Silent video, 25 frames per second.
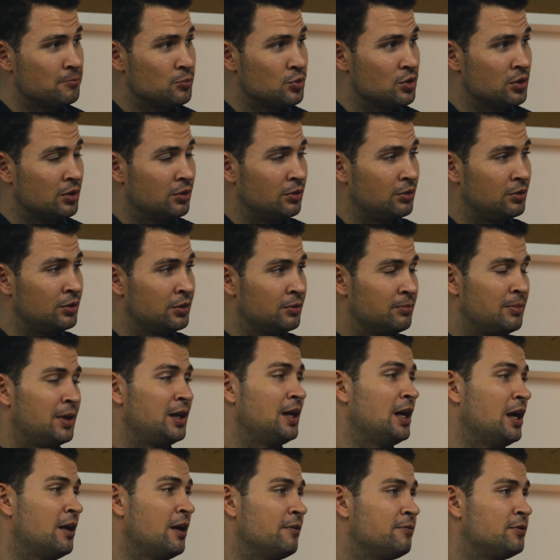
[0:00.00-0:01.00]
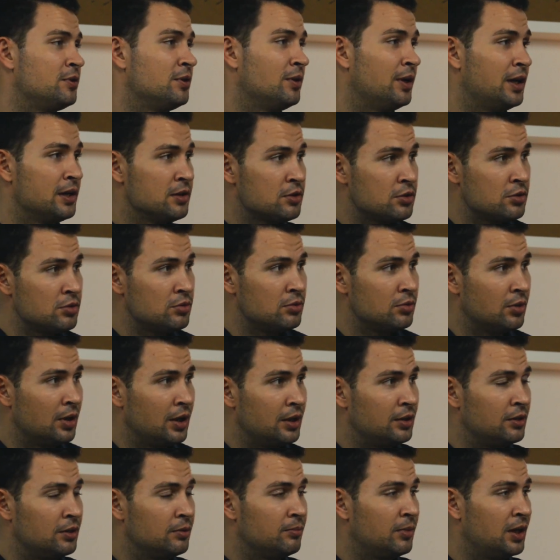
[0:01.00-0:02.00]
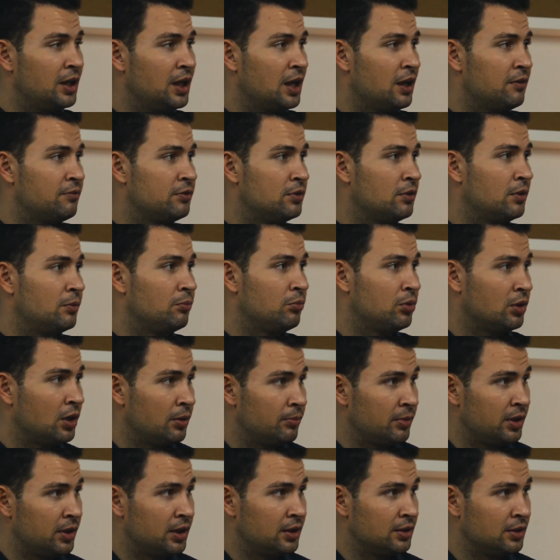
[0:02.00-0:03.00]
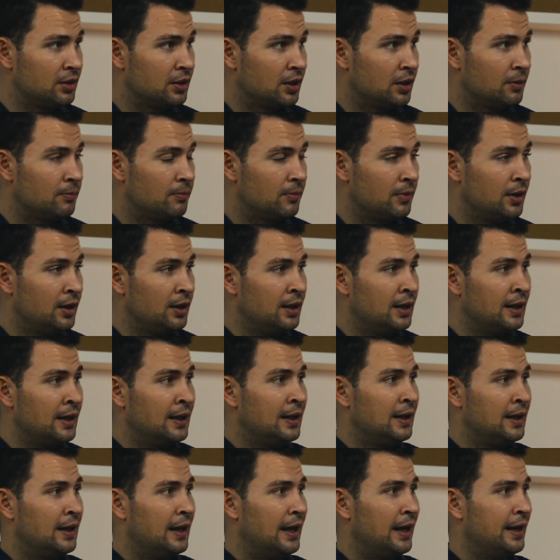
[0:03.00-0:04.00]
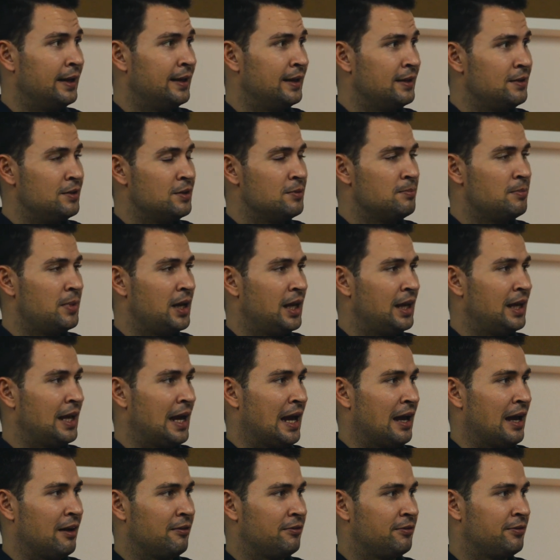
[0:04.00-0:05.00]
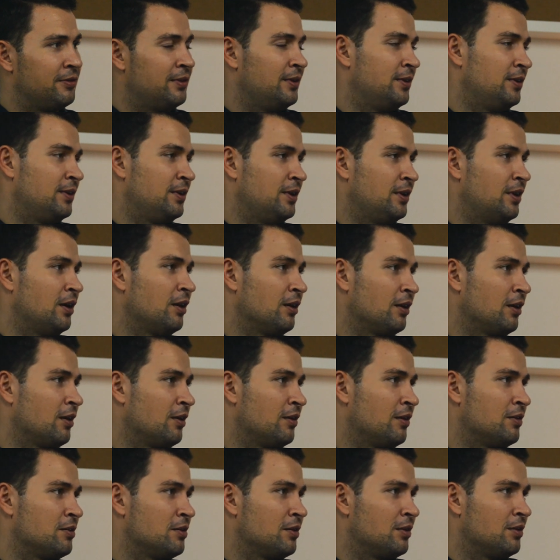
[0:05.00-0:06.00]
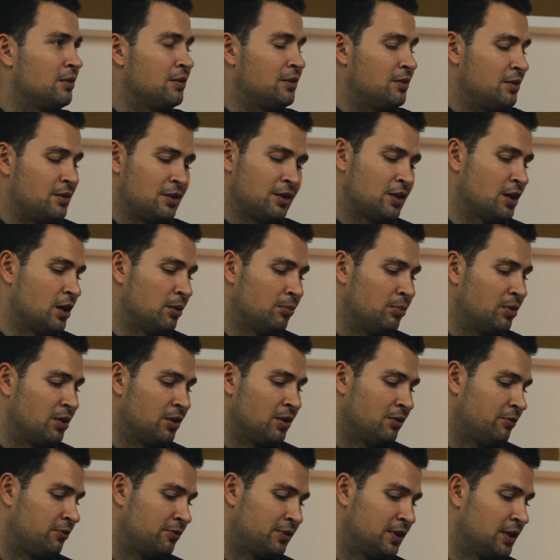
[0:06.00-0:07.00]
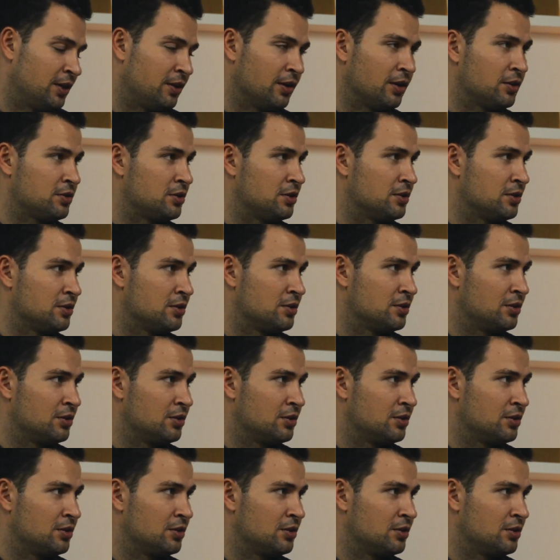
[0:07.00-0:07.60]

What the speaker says: So you may have your SU and you may have your employment income, and then you may have a couple of deductions.